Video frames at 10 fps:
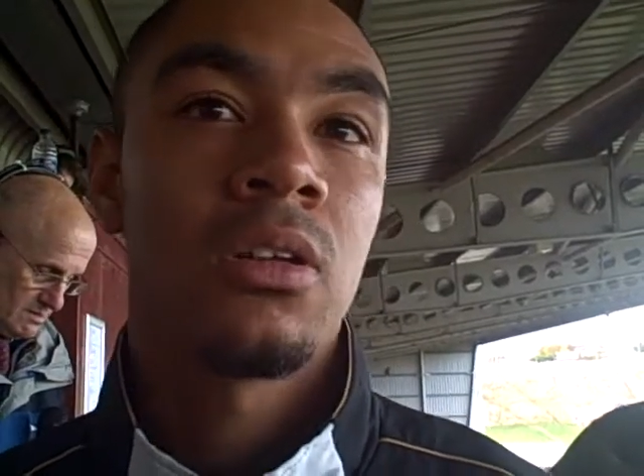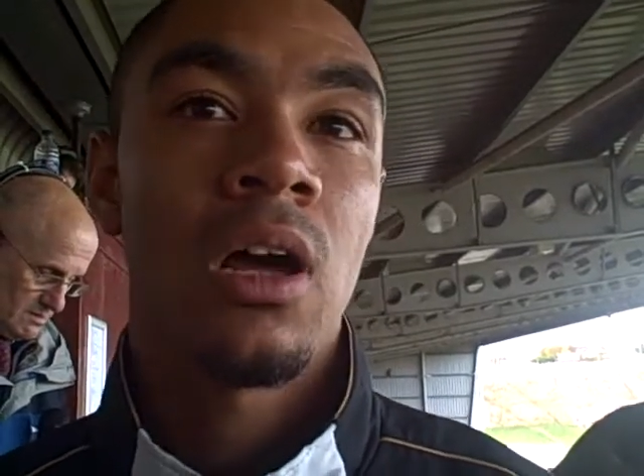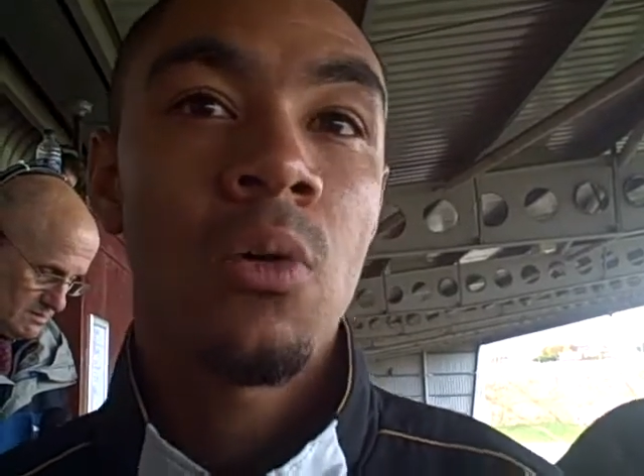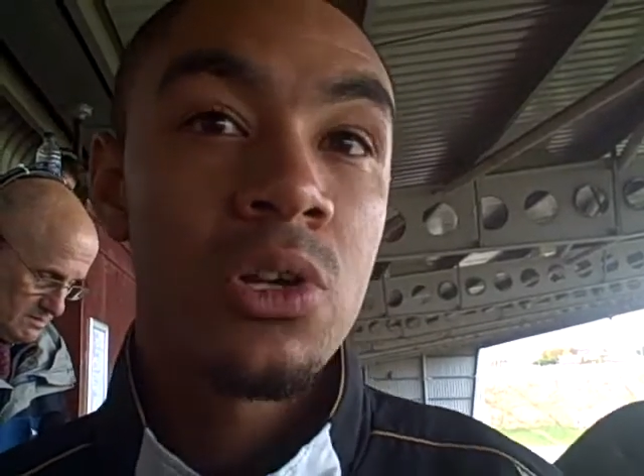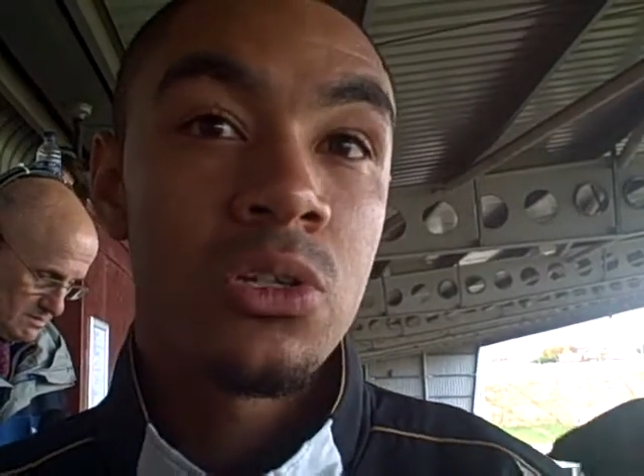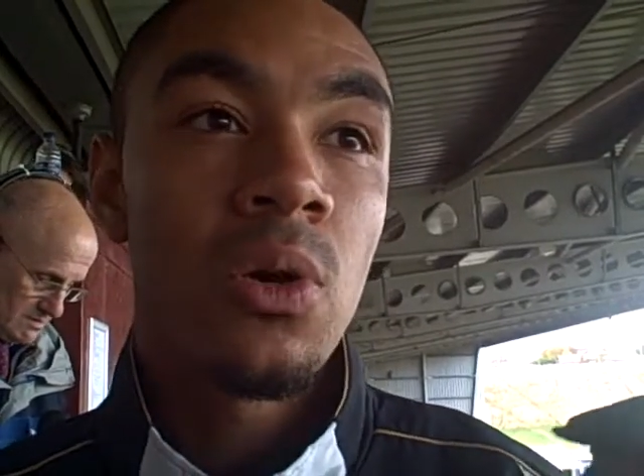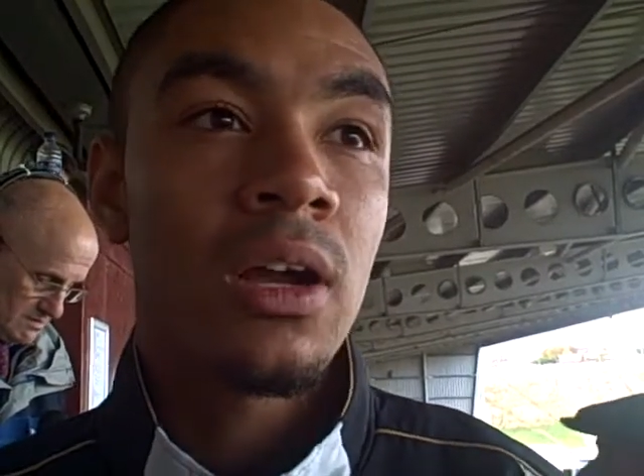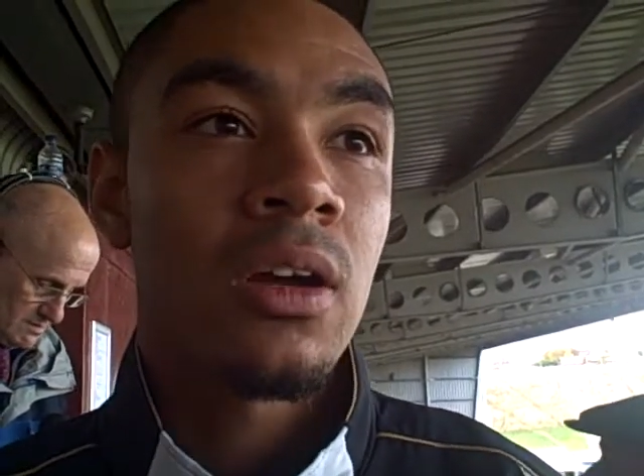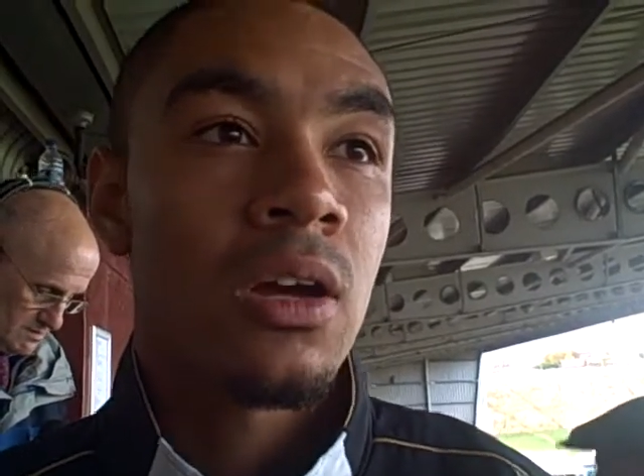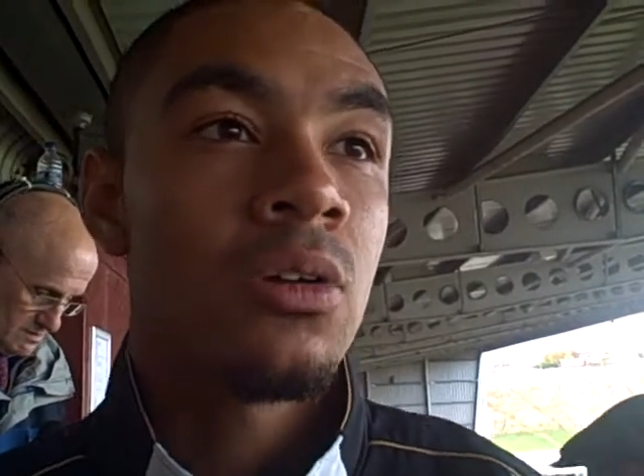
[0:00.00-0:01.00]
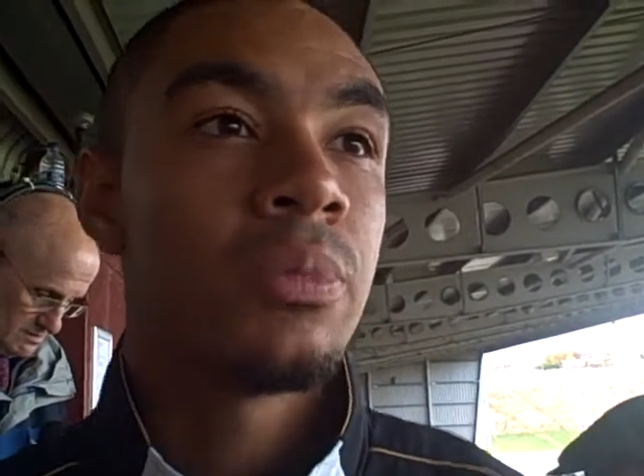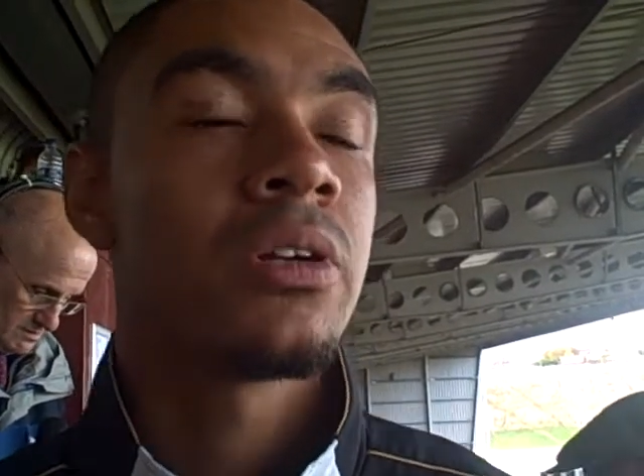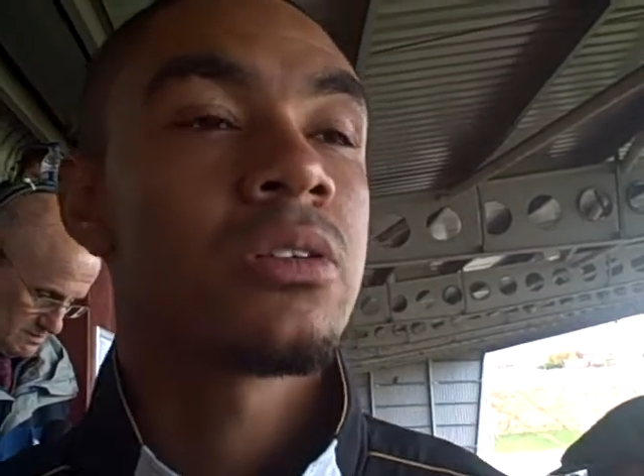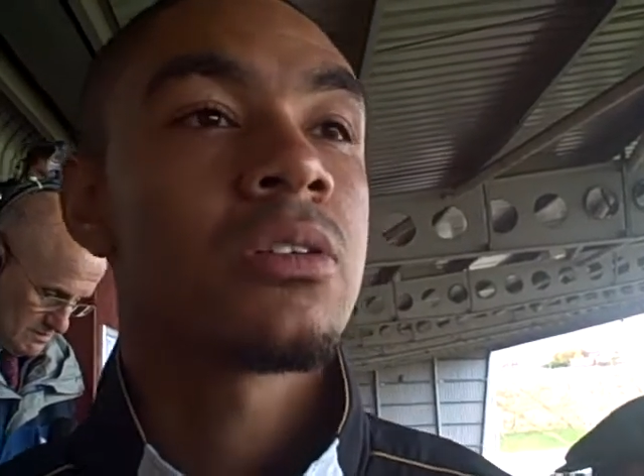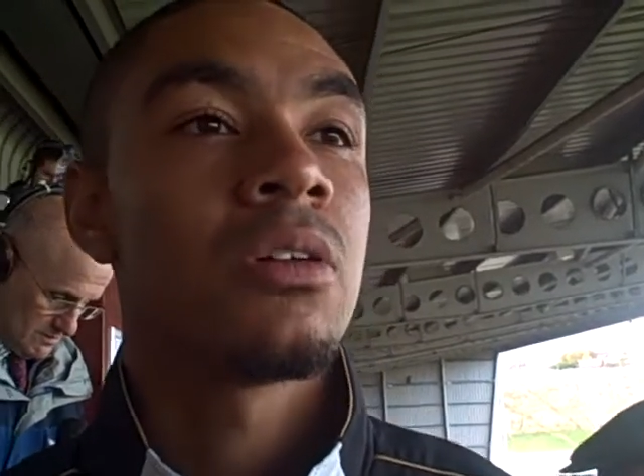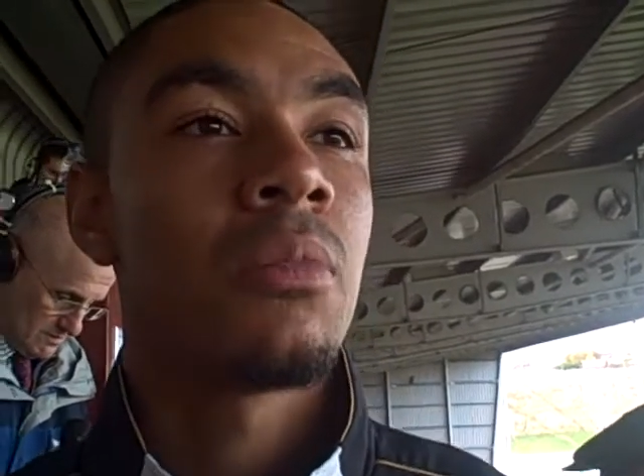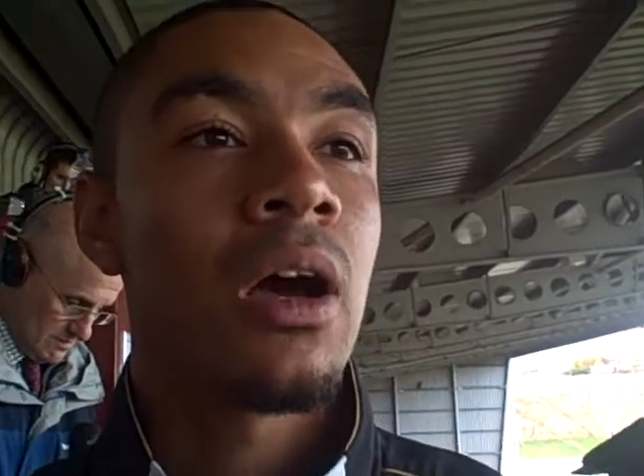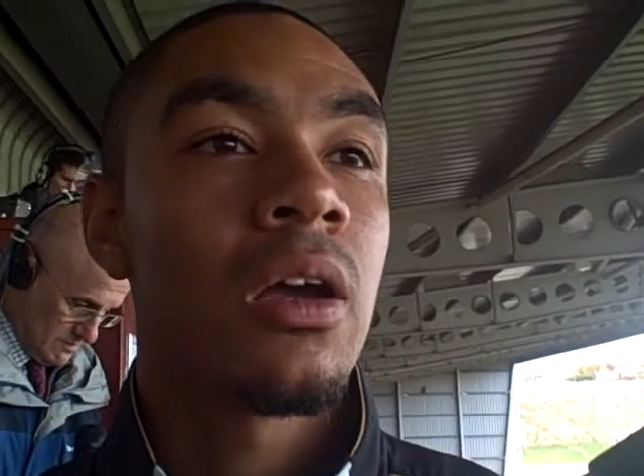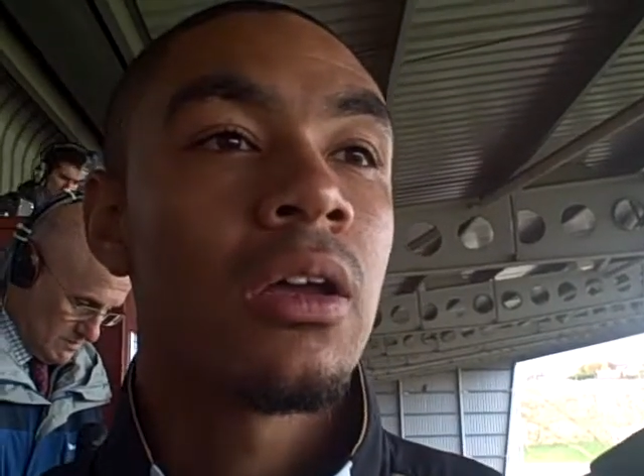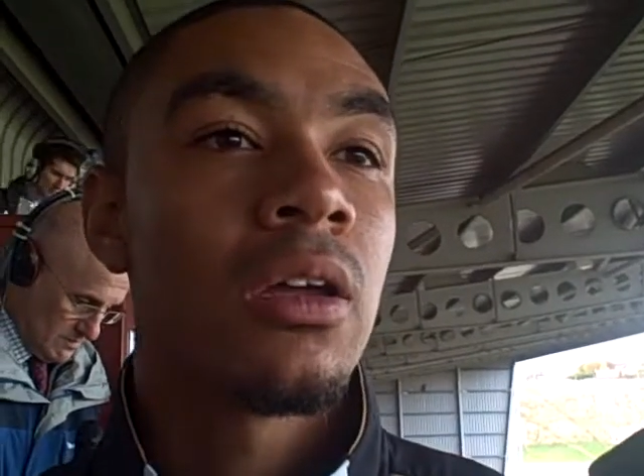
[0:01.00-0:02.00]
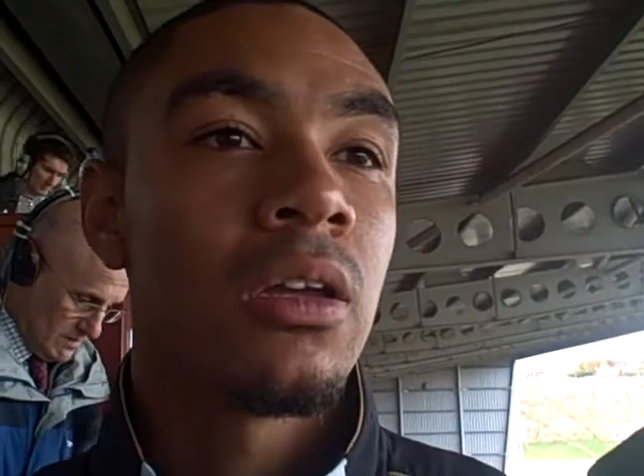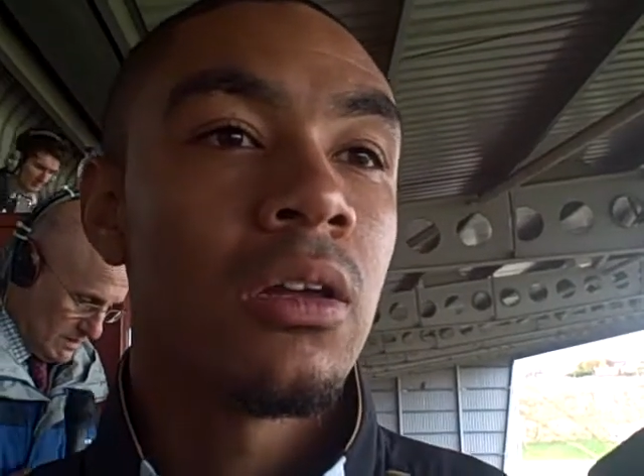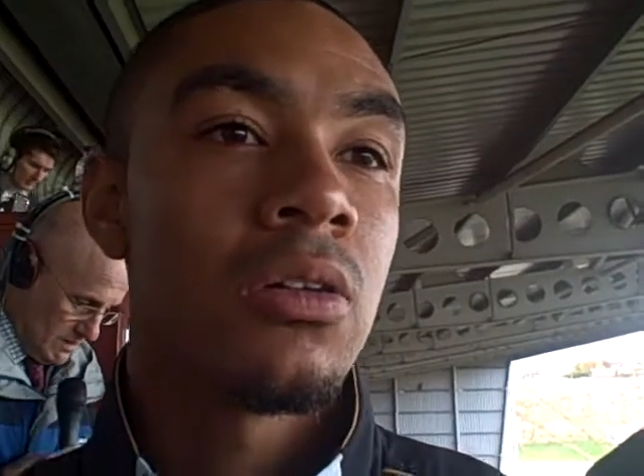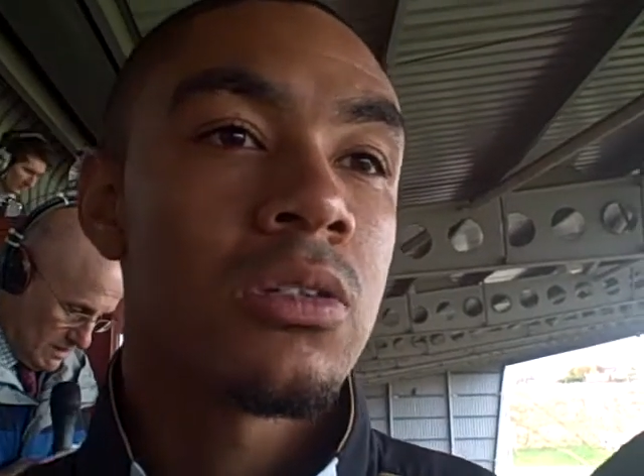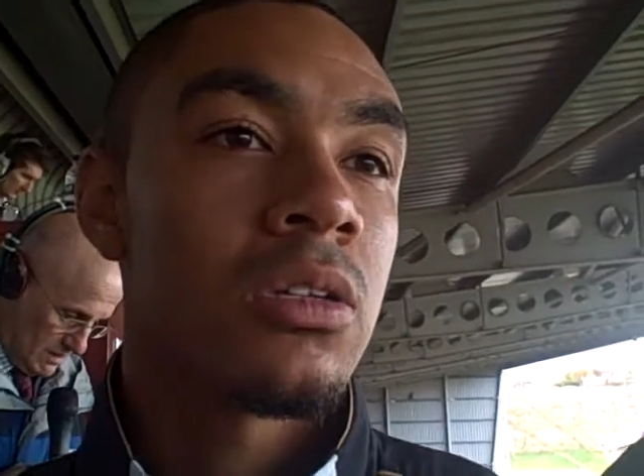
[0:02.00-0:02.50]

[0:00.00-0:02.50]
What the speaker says: I always knew I could be consistent, but you know,